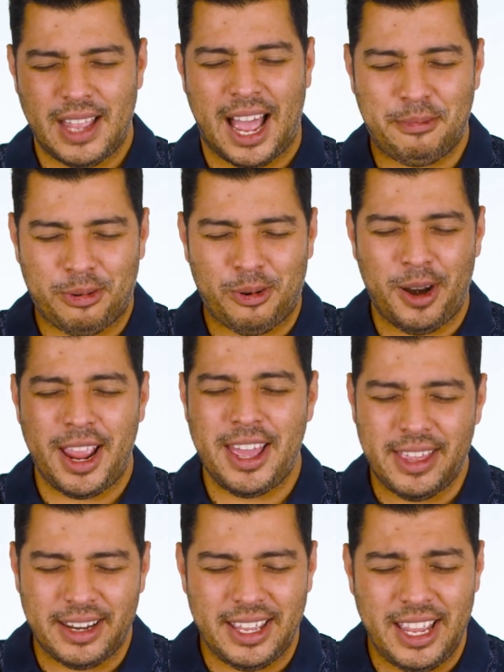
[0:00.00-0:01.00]
I pray
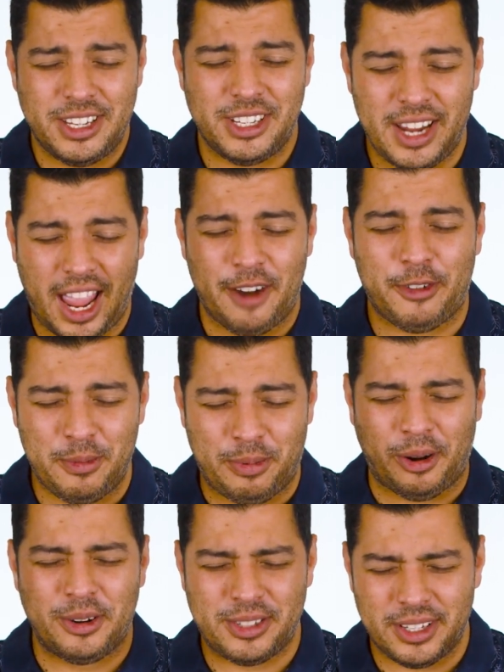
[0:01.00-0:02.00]
that each and every
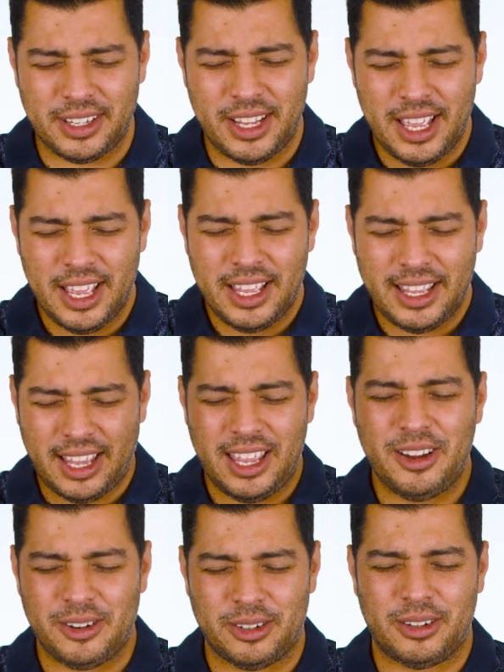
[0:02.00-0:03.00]
person
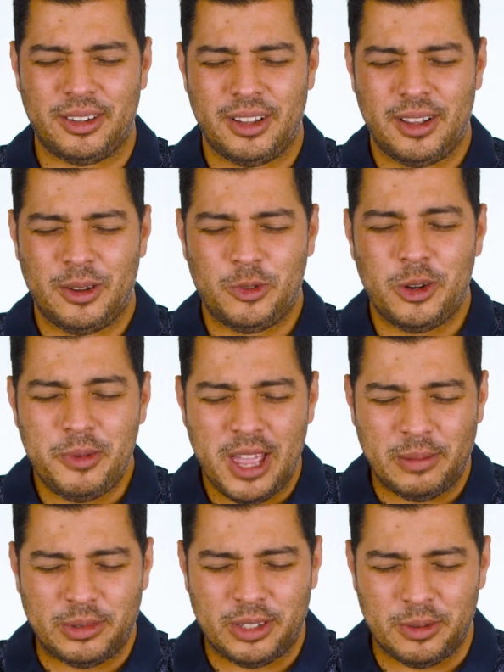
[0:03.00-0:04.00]
here would
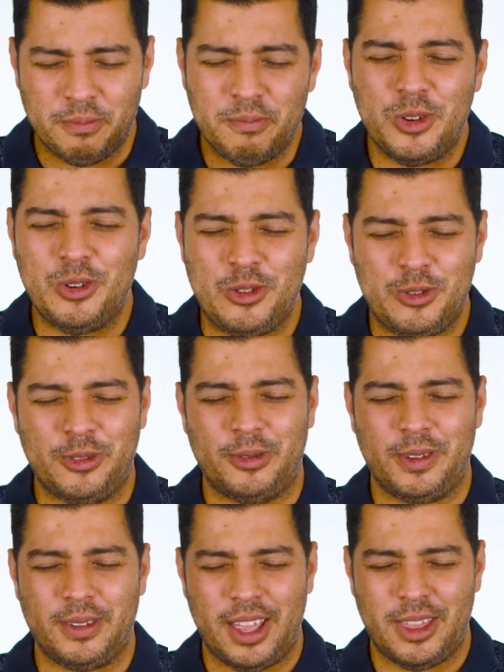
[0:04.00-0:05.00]
be able to
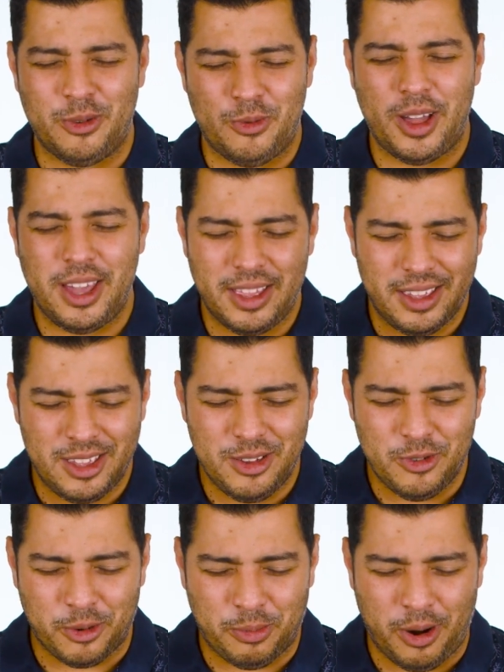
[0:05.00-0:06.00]
move in the way that
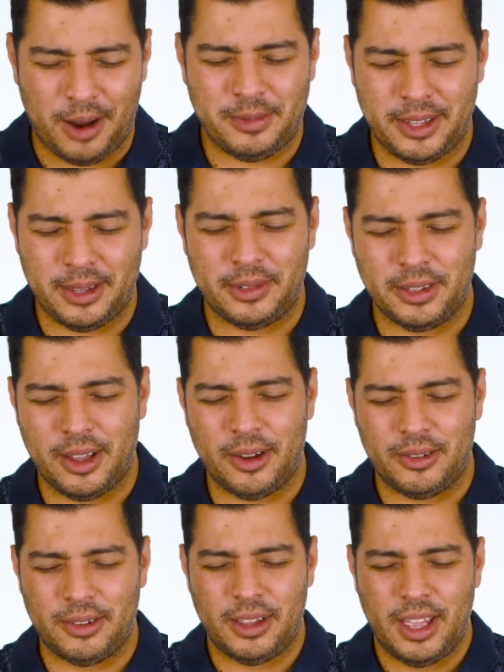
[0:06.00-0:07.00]
you are prompting them to
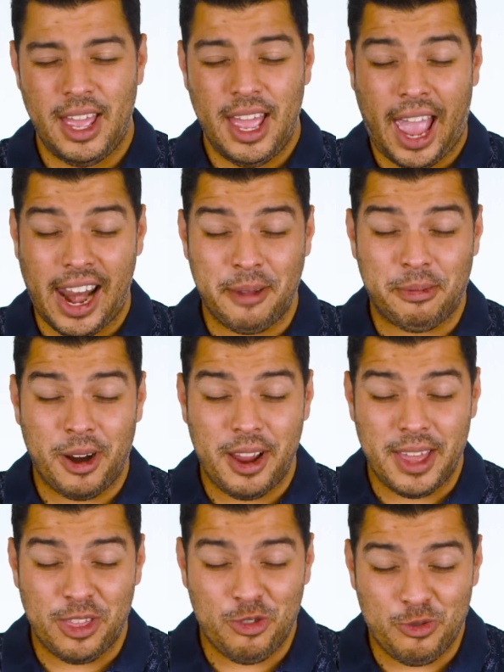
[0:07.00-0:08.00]
go. And I pray
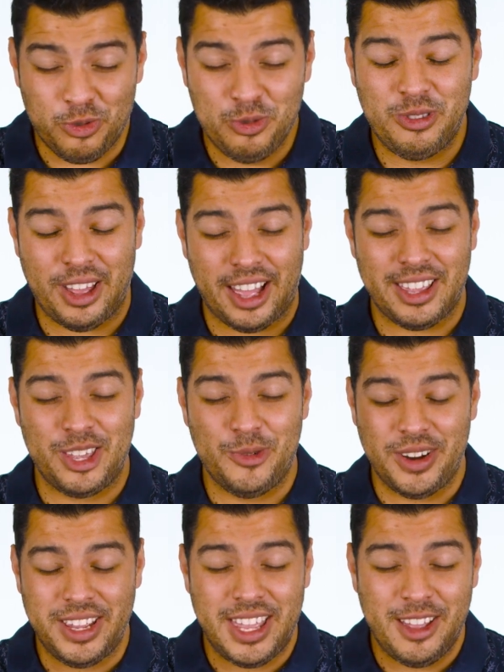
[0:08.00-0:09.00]
that through that, you
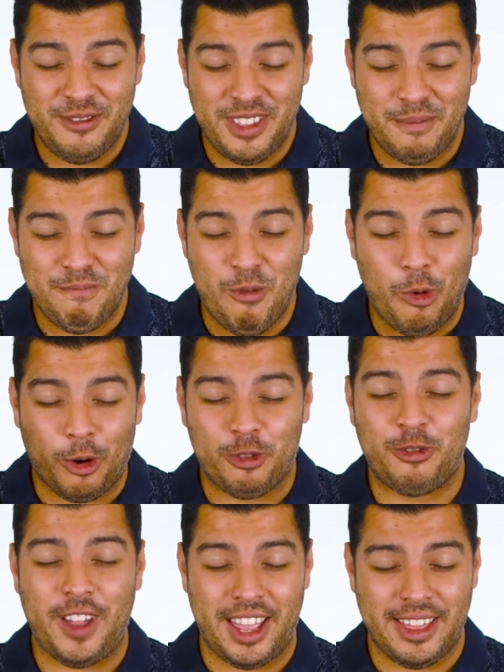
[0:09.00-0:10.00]
would give them more
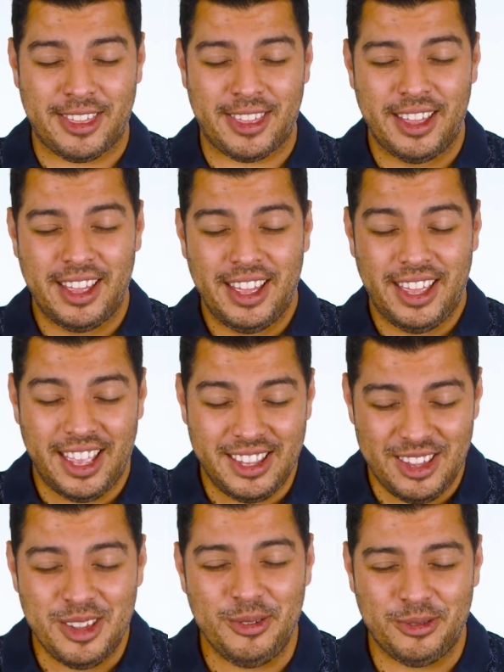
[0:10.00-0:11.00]
faith
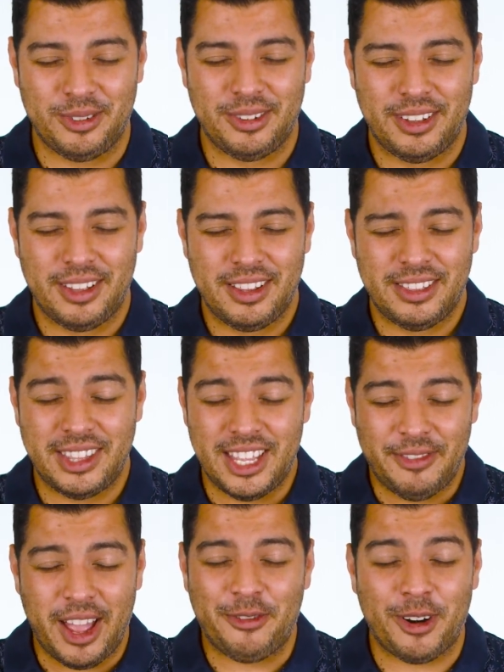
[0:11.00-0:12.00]
in you than
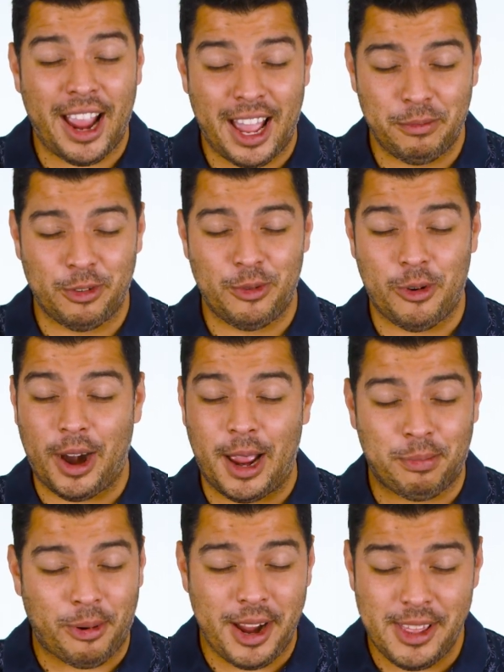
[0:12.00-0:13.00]
they've ever had before.
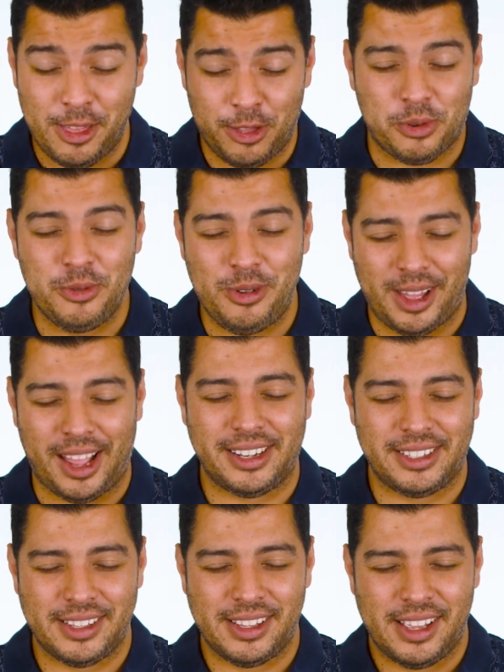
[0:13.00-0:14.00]
I pray that through
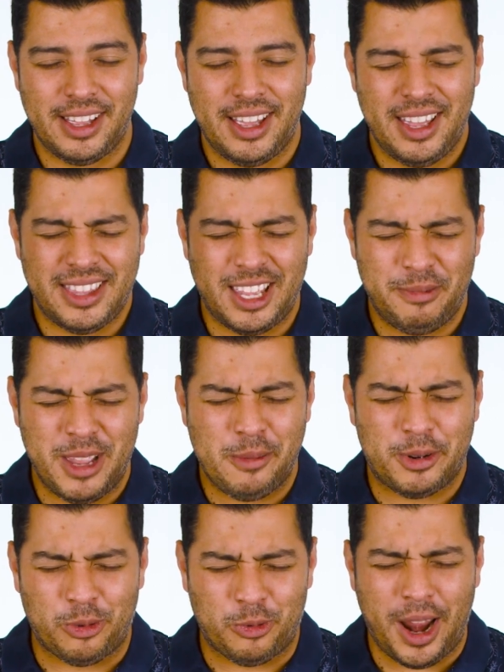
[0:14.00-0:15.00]
that, they'd be
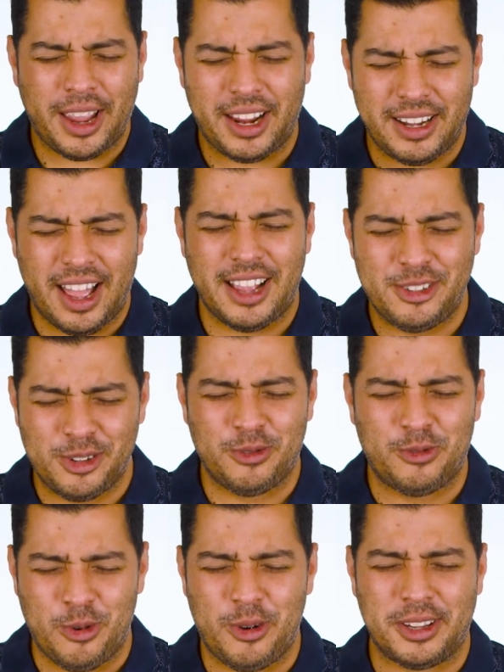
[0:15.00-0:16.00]
able to recognize your
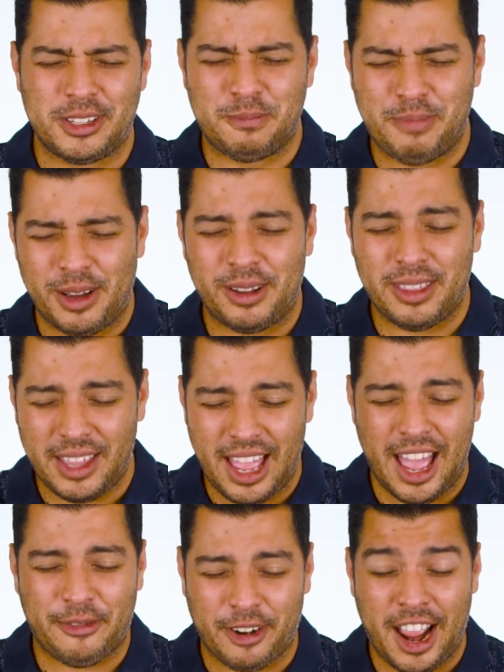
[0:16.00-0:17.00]
voice better than they
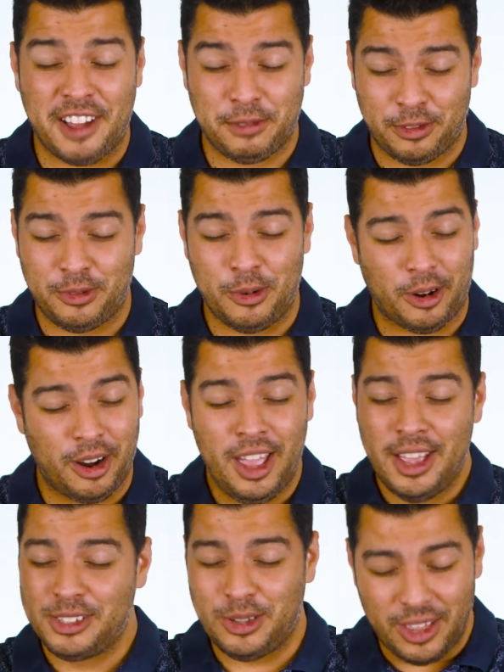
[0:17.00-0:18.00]
ever have before.
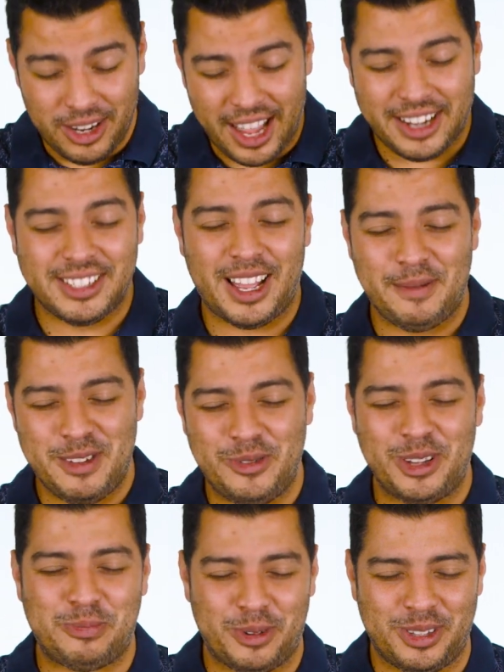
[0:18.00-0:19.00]
So the next time you
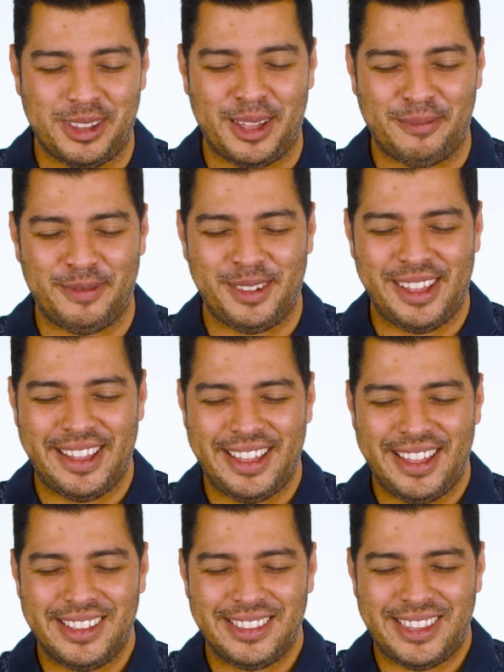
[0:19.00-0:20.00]
whisper to them,
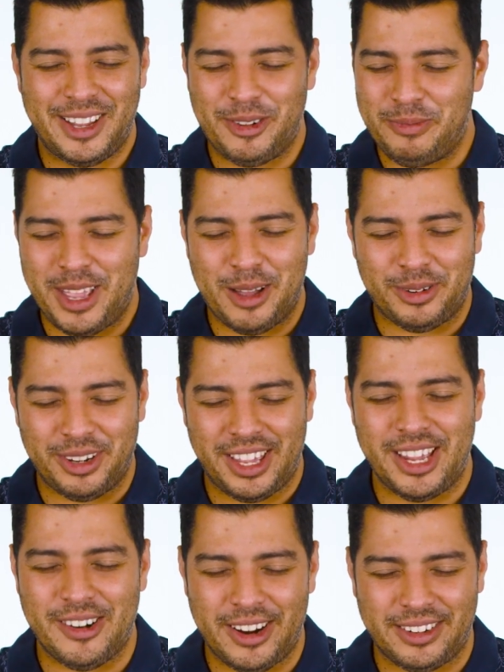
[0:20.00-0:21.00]
they would be able to
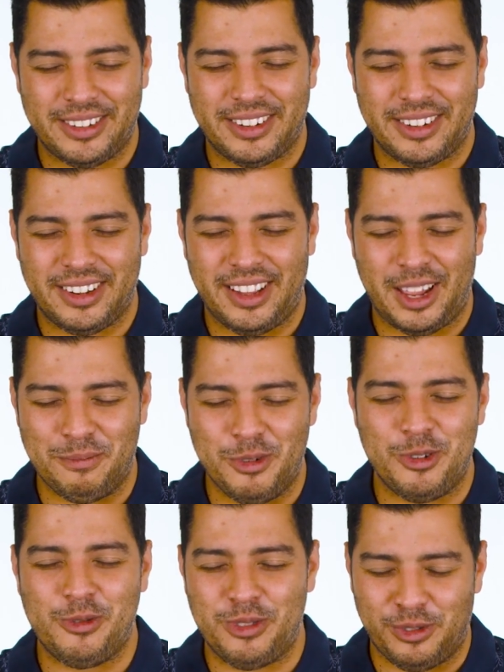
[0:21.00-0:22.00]
hear it and
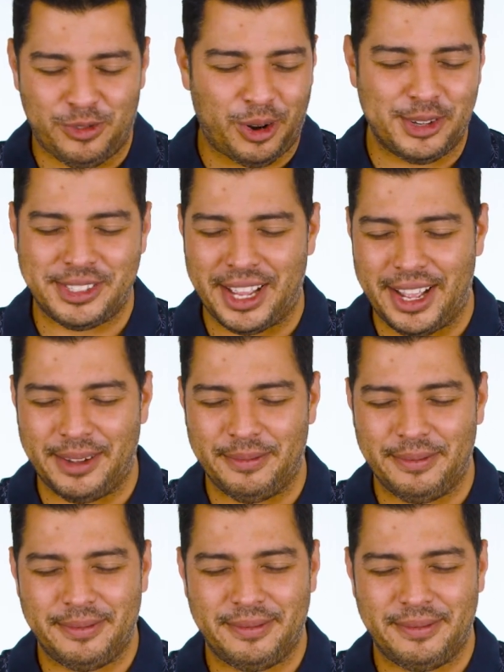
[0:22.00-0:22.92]
move the first time.